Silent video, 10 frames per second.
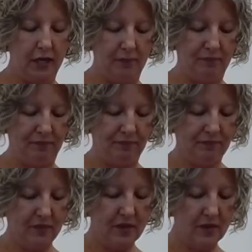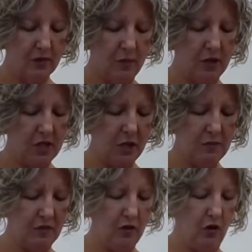So I'm gonna
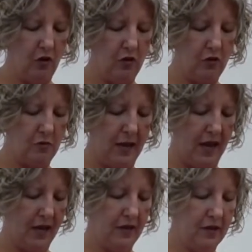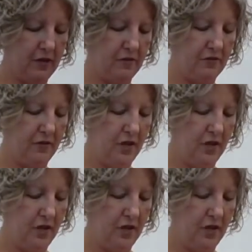dump this whole bag of